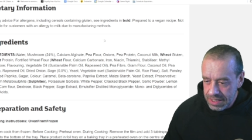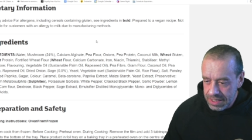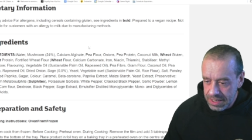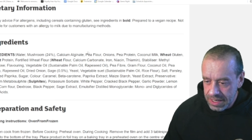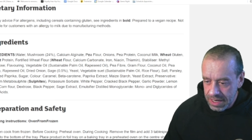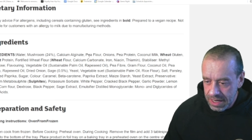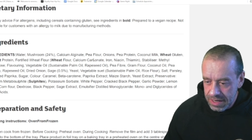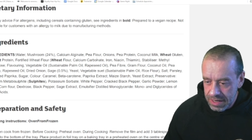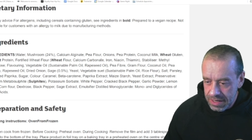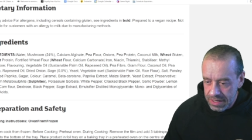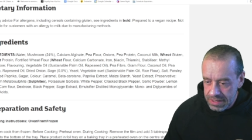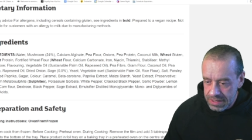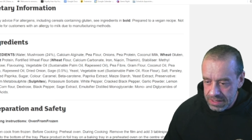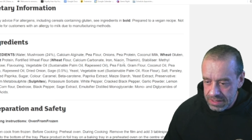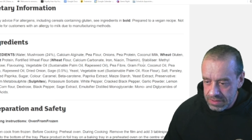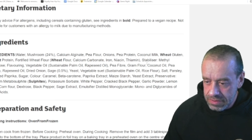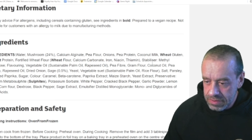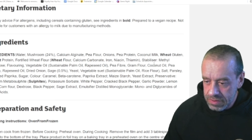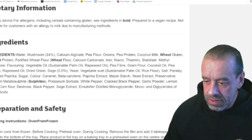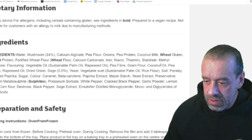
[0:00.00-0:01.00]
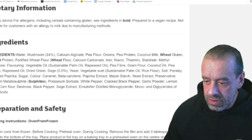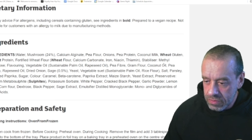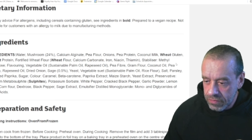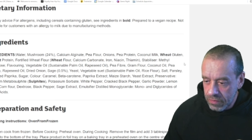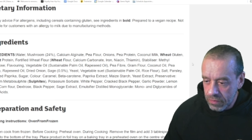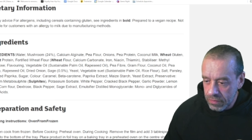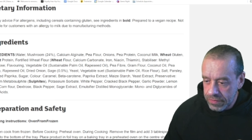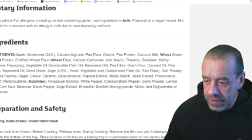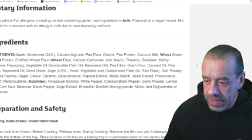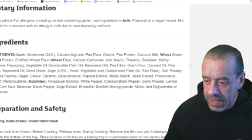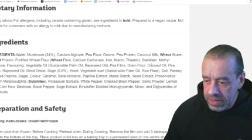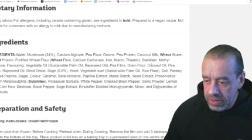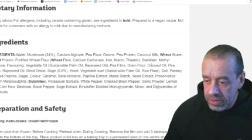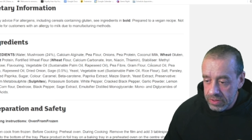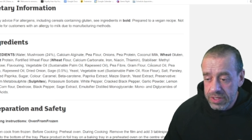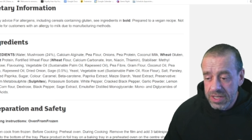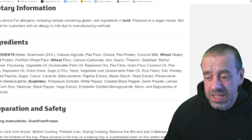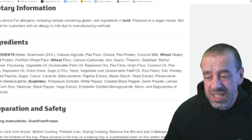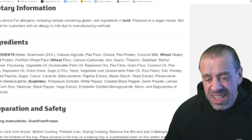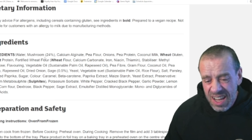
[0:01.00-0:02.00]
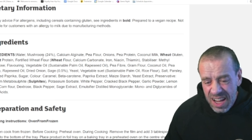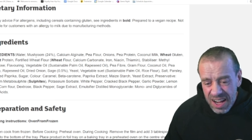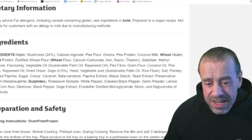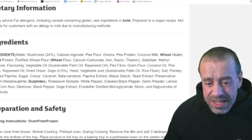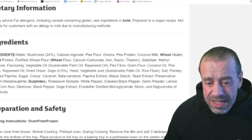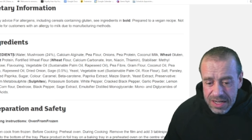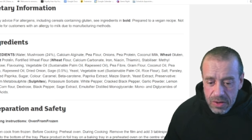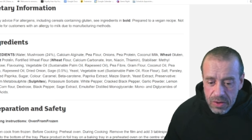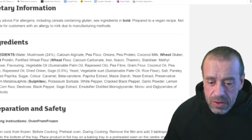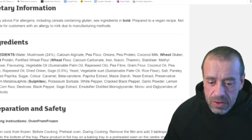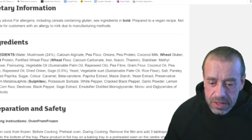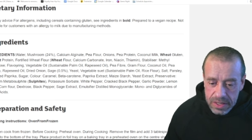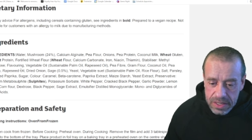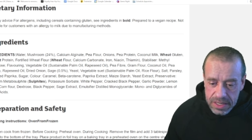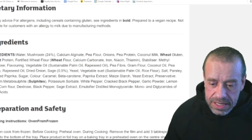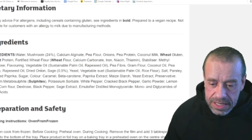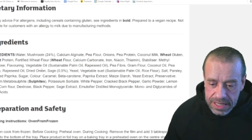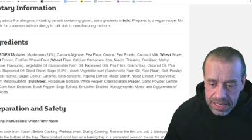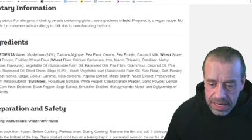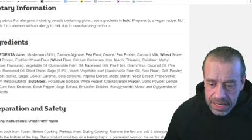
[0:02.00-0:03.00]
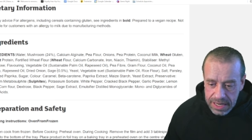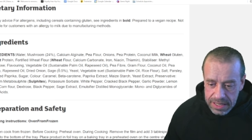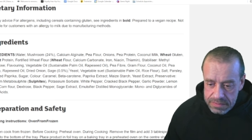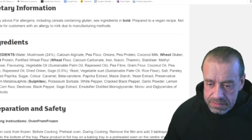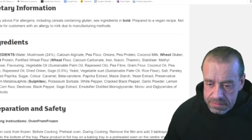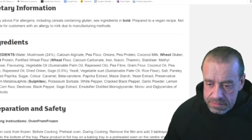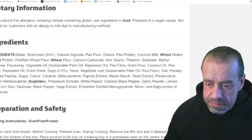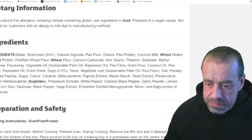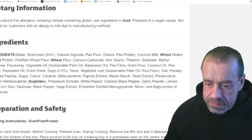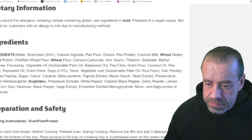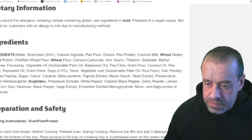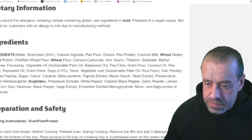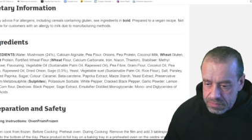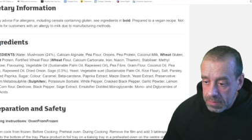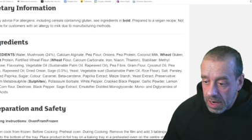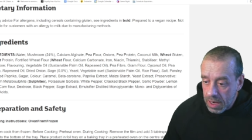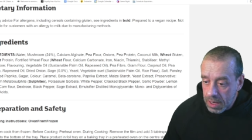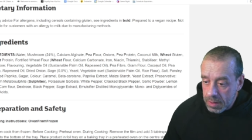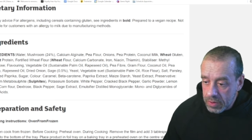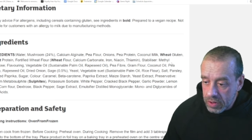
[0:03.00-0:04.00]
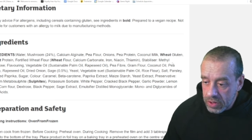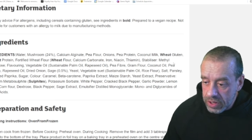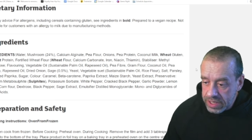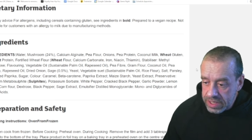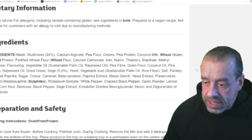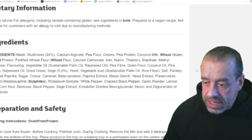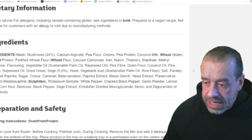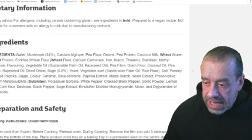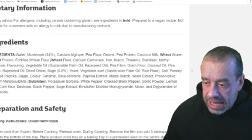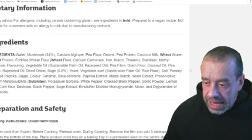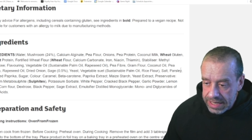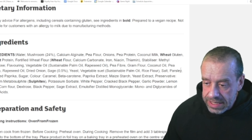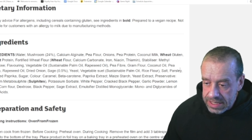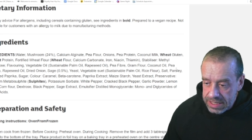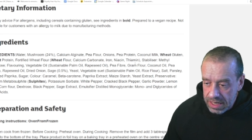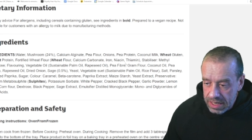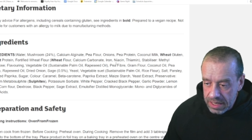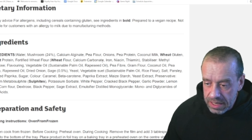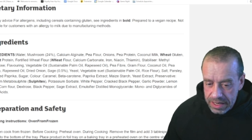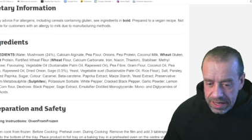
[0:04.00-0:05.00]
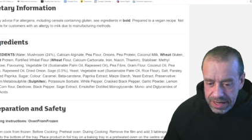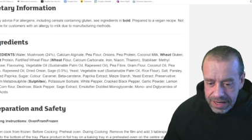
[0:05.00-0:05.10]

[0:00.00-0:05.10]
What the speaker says: So I won't fall for that nonsense. Coconut oil again, palm oil again.